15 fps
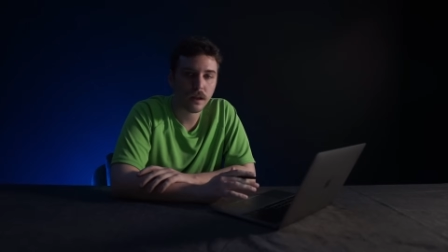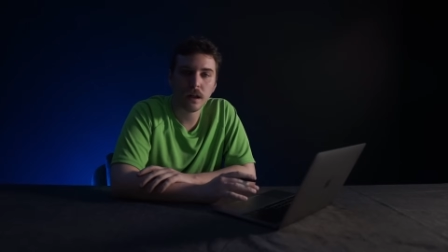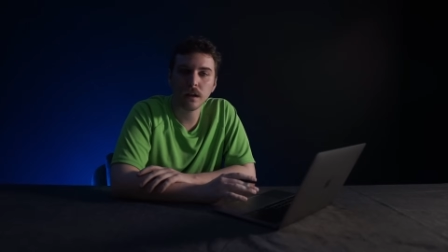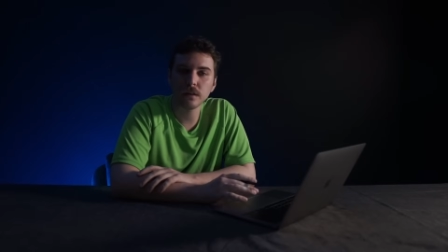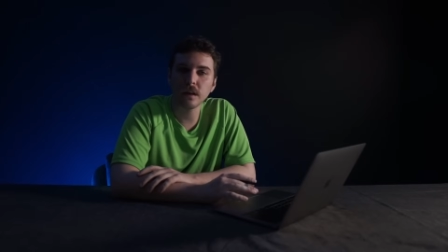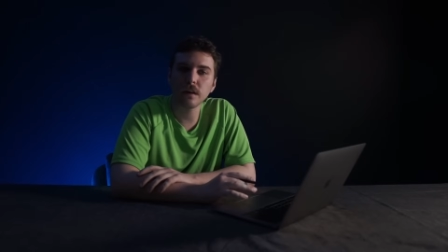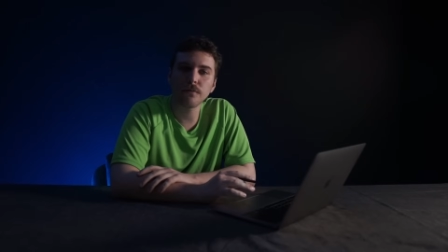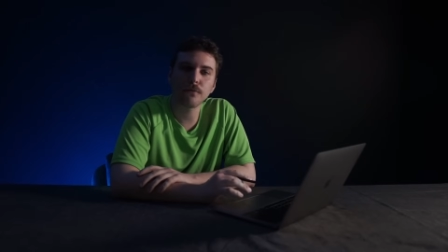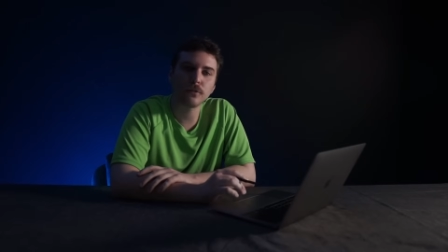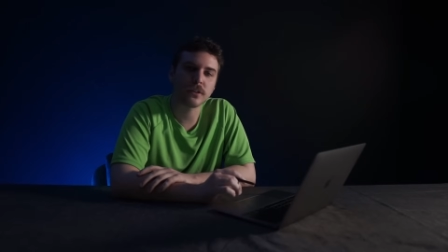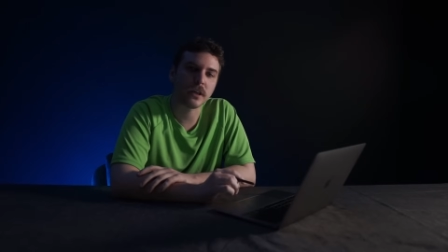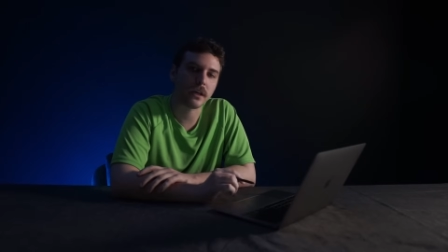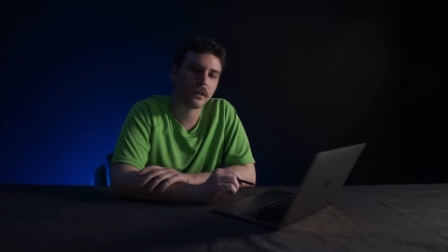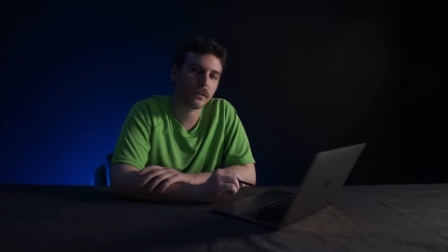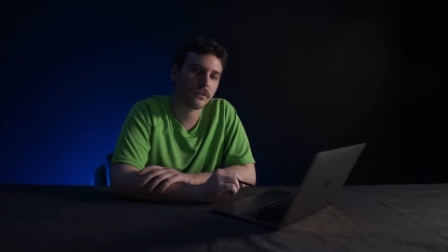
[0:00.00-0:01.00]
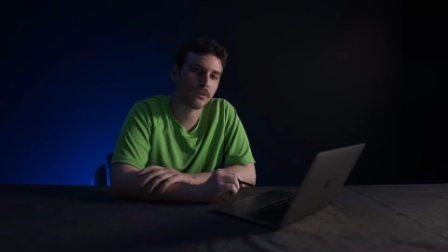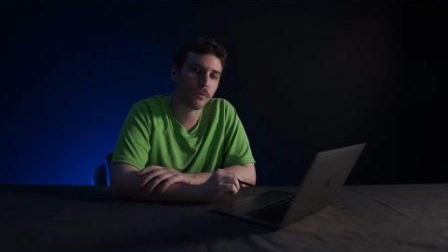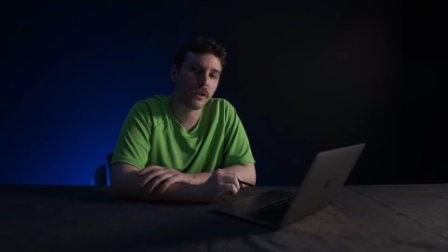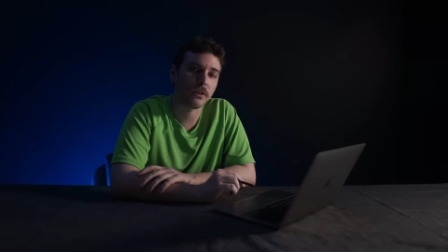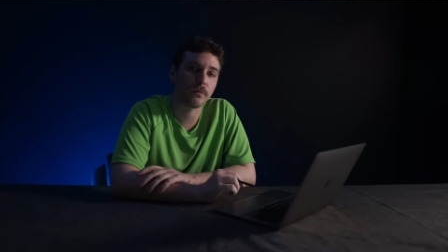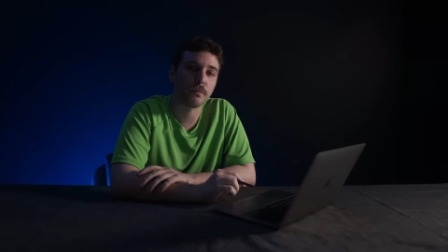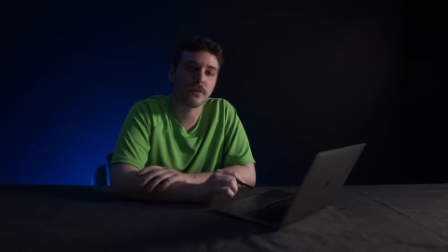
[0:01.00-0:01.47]
I'll take a few seconds
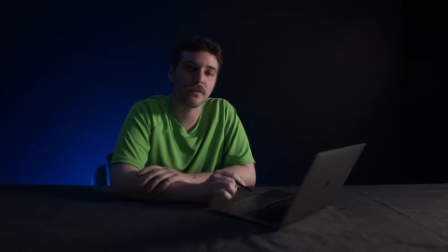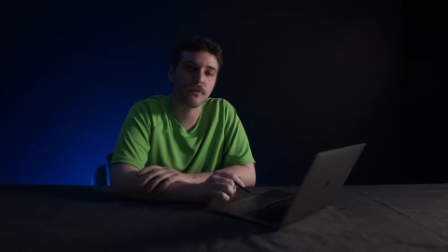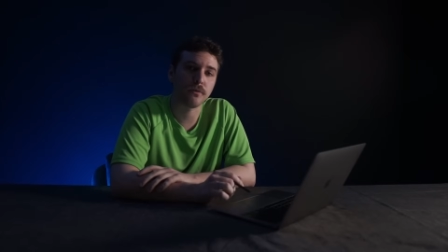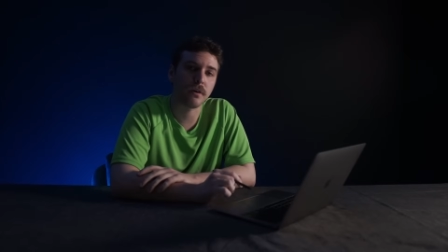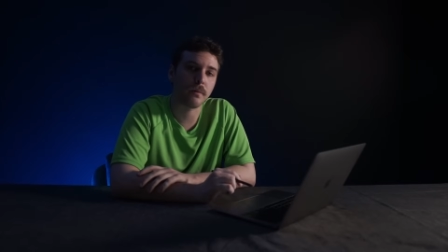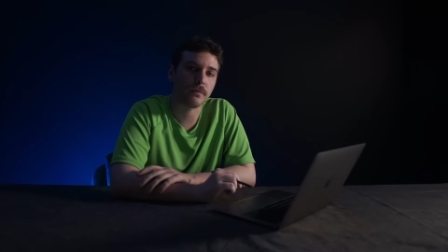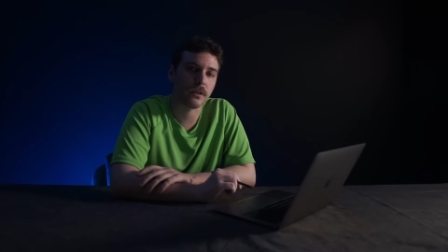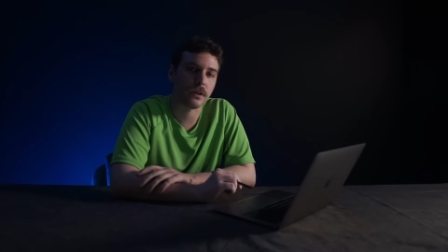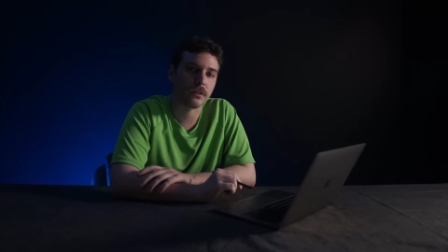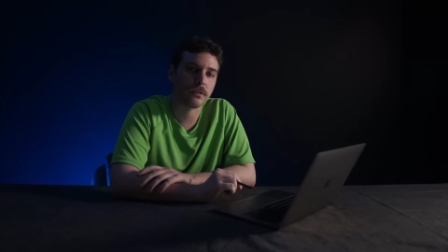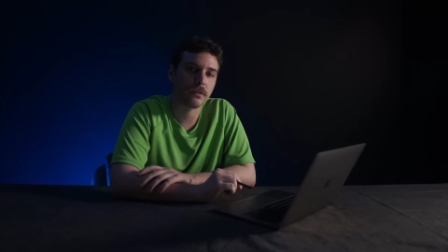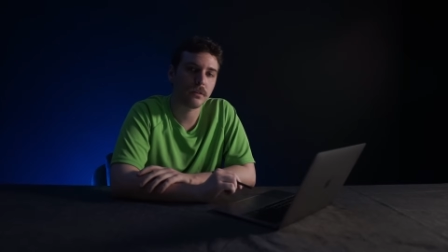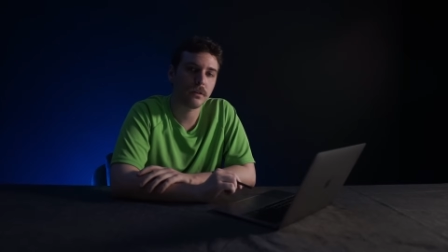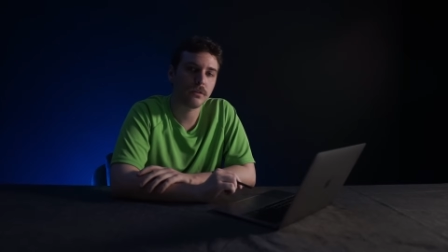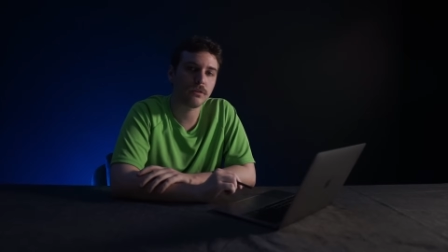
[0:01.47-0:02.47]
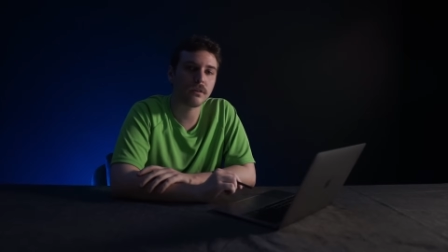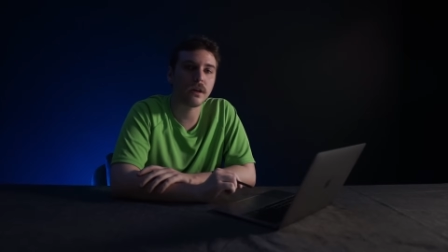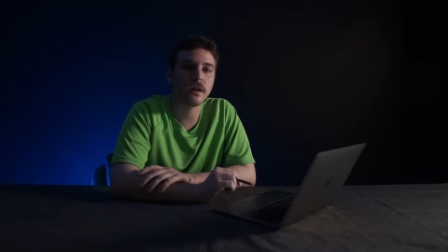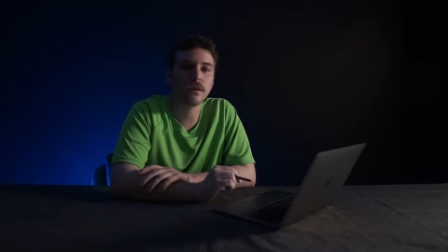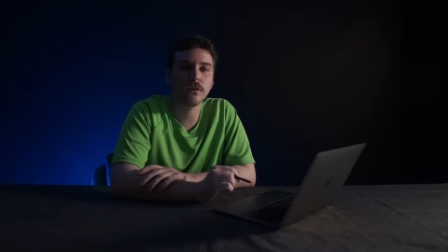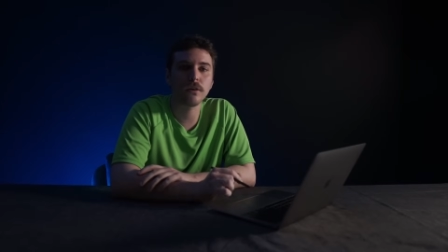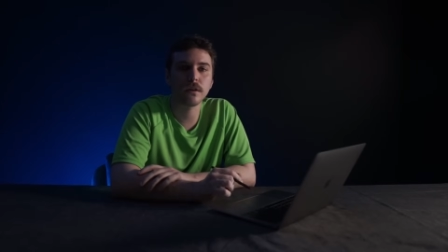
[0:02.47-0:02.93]
while the preview updates to
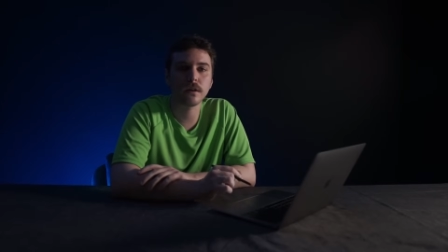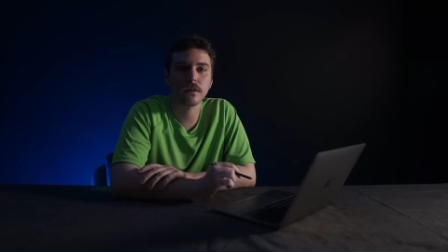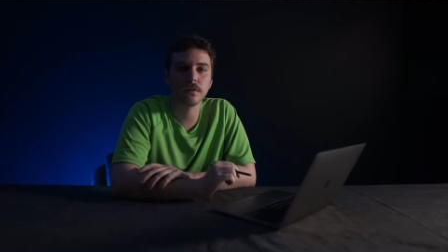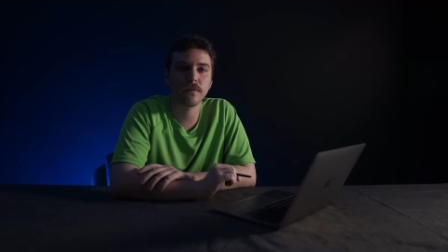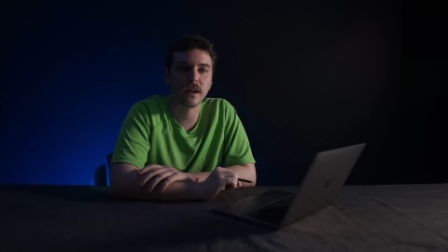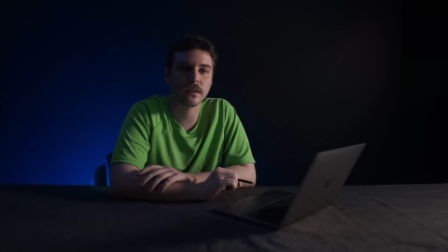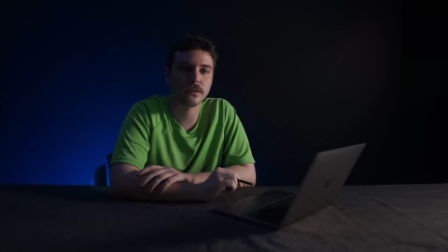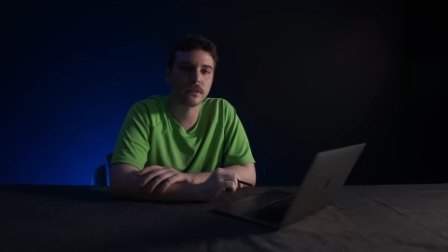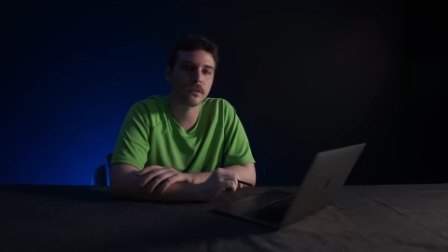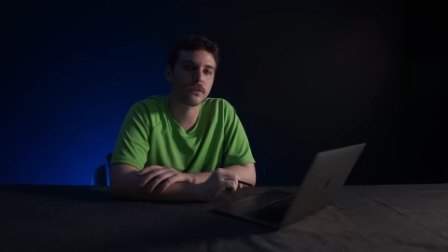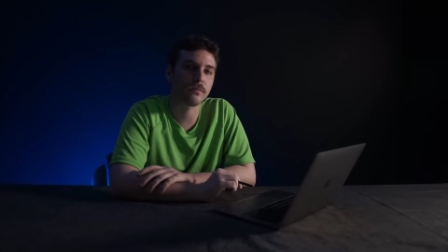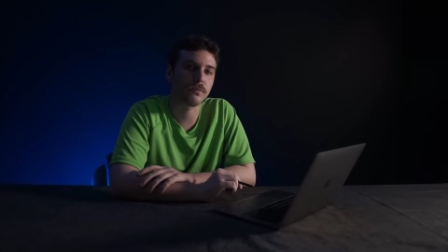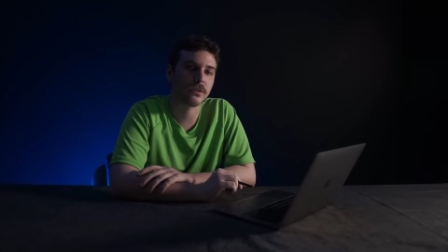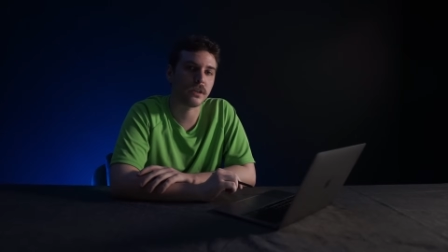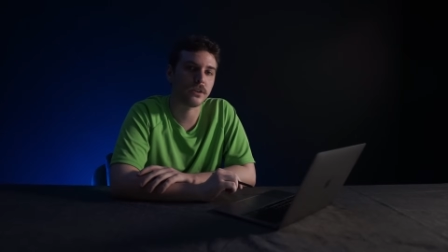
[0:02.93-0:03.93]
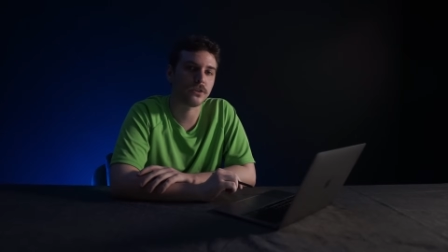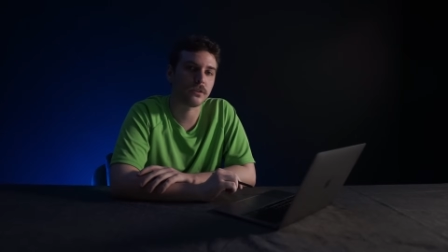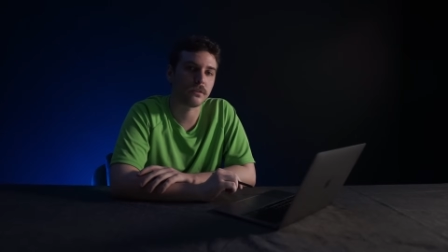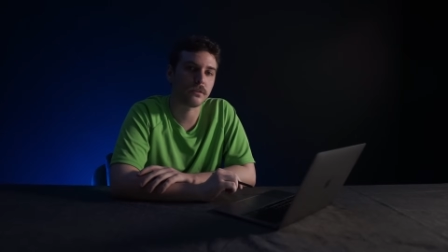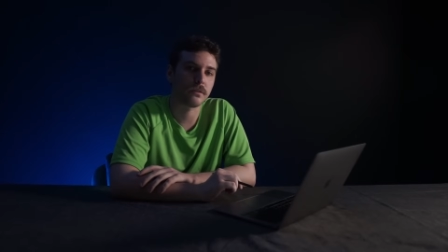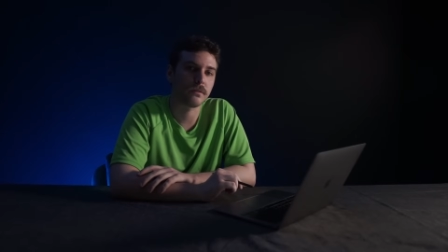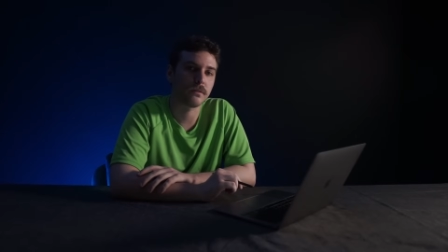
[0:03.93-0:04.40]
take a look at advanced
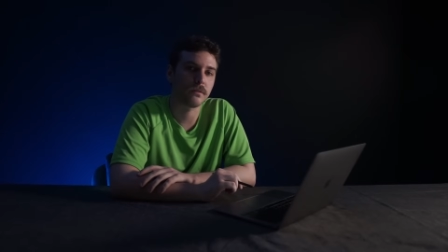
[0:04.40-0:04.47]
customizations.